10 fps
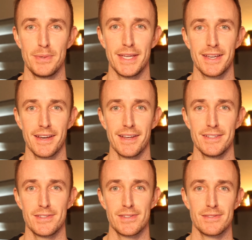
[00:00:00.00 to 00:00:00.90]

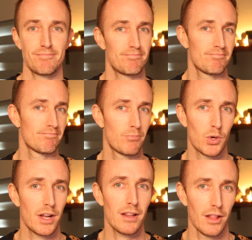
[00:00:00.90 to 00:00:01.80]
because
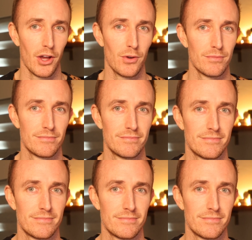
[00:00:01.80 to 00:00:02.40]
we're not alone.